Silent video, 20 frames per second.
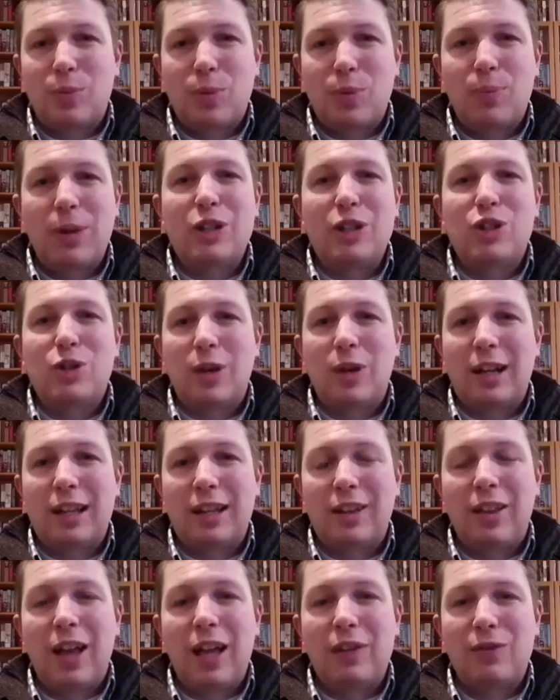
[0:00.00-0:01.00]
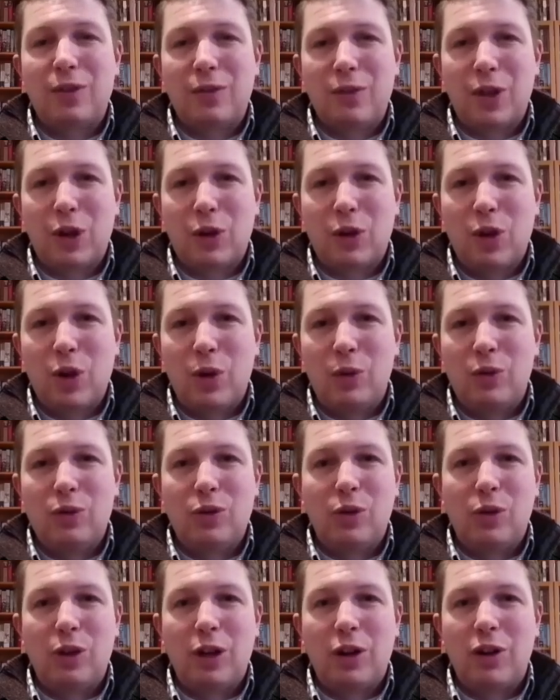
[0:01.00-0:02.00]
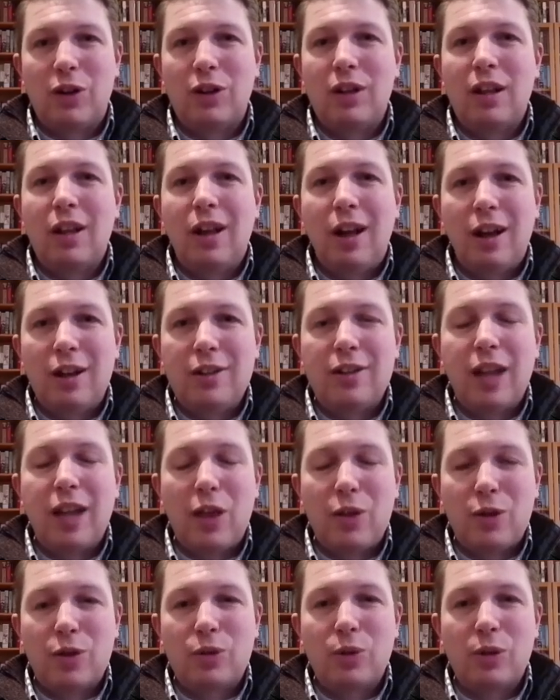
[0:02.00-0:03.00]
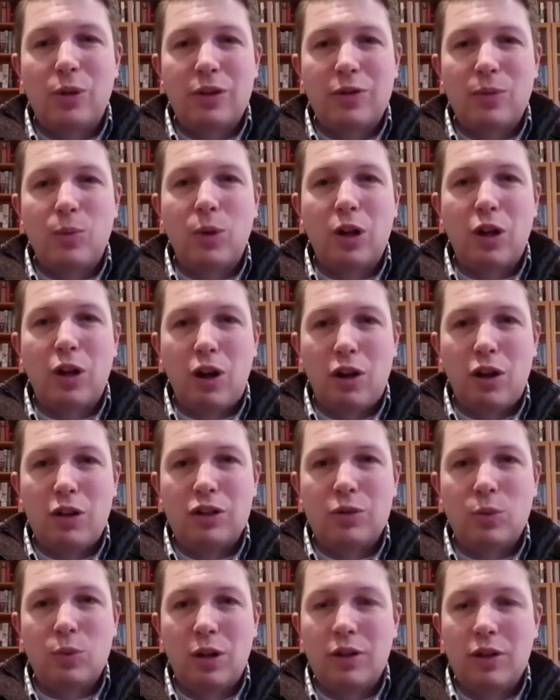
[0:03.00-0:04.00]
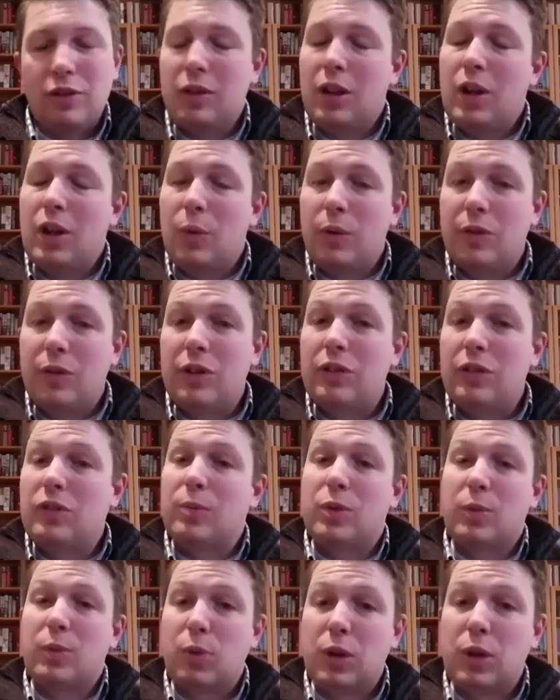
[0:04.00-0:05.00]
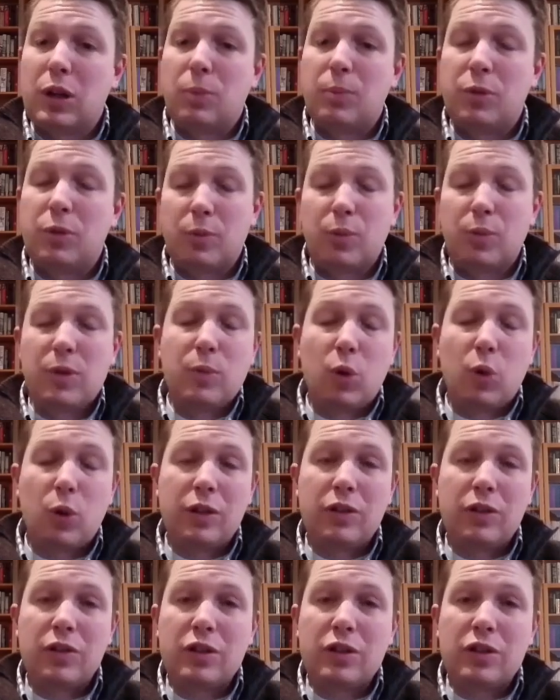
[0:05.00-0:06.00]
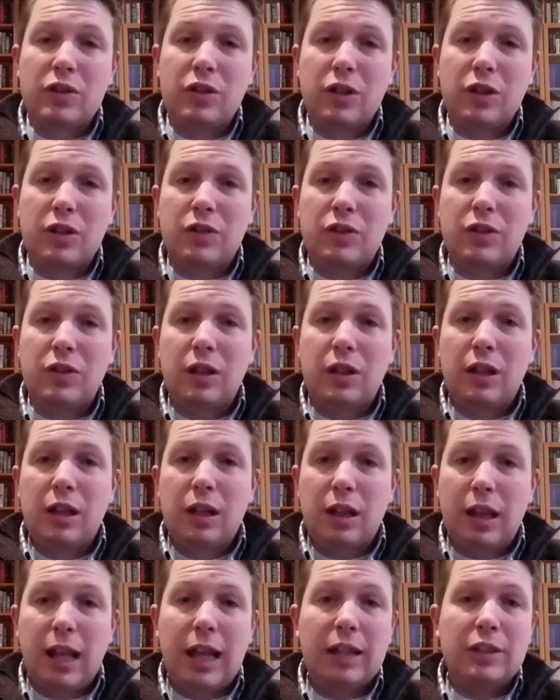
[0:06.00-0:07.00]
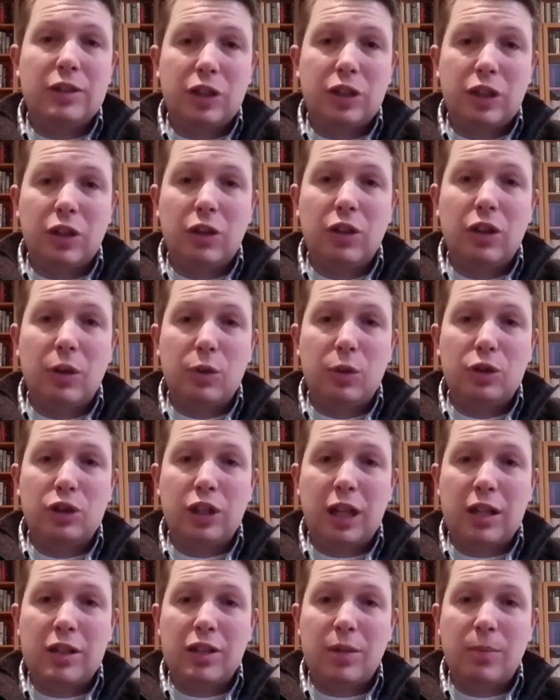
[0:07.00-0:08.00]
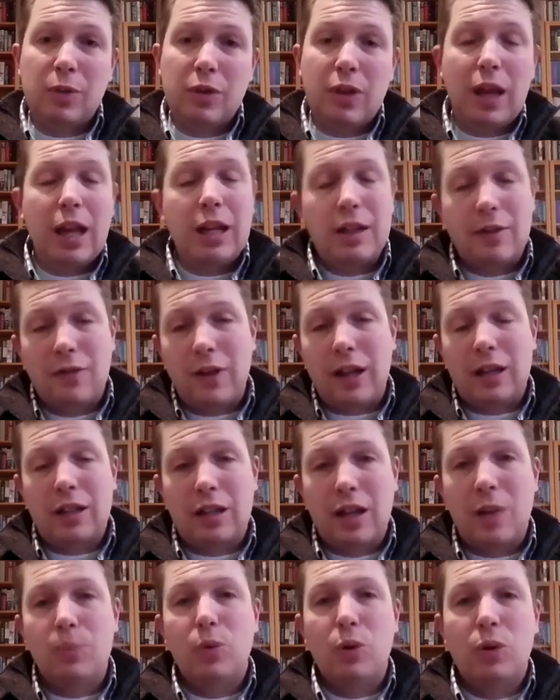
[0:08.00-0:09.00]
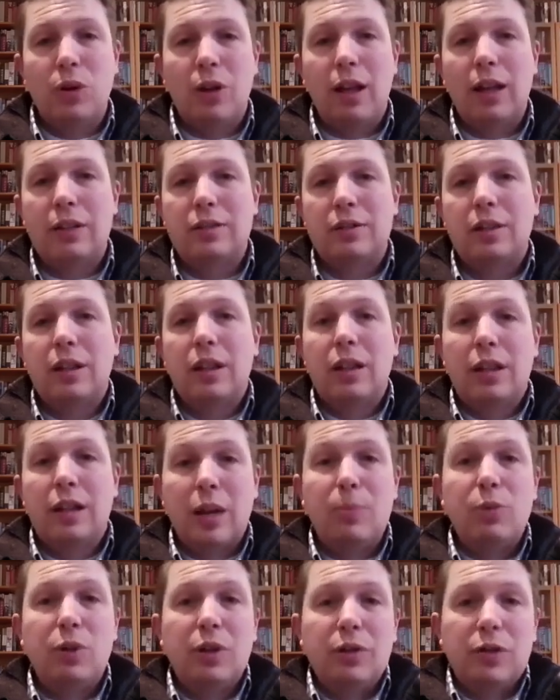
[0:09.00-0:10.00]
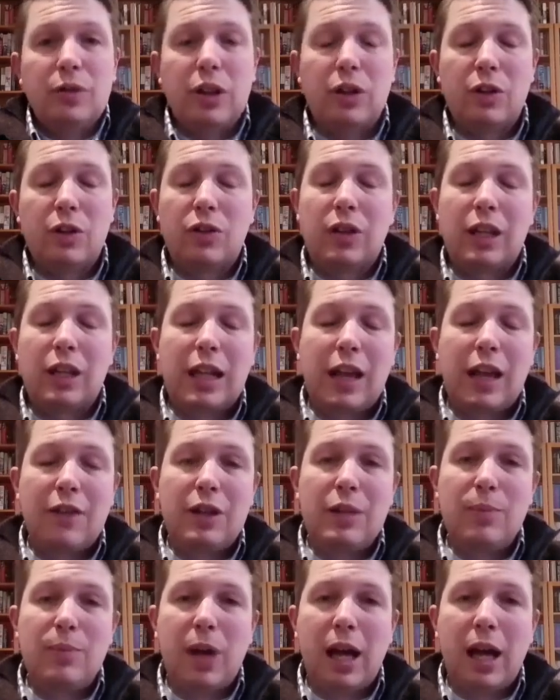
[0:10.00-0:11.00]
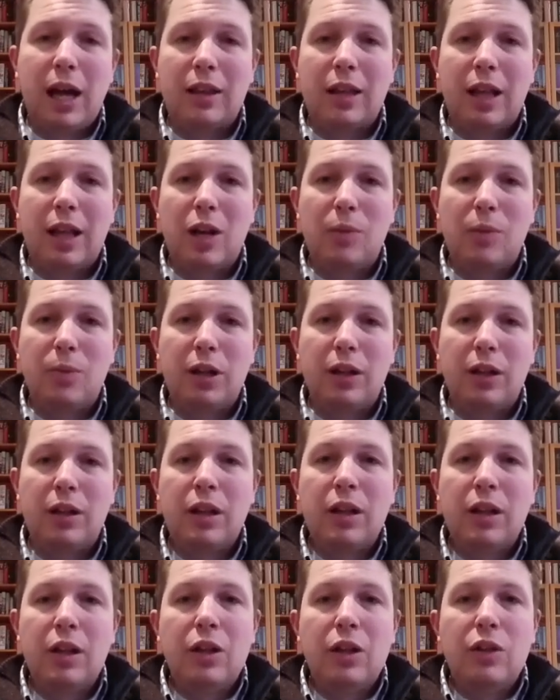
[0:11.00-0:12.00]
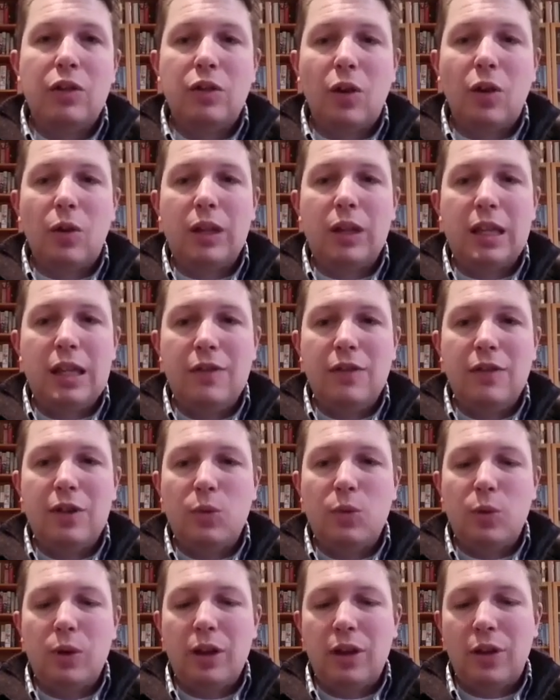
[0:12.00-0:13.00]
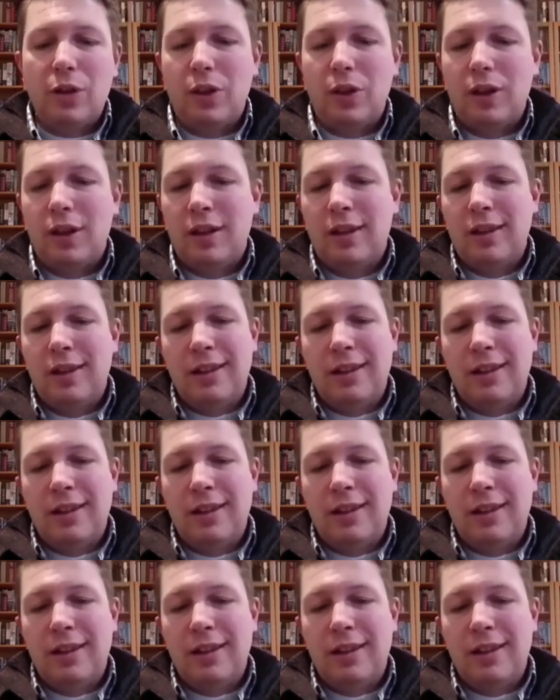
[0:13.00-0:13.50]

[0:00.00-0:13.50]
perpetuating life of their own. So they're untethered really from what Congress wants. We've seen some Supreme Court decisions this last year that will change some of that, and in fact, a couple in the last couple of years that can have an impact there. But so even with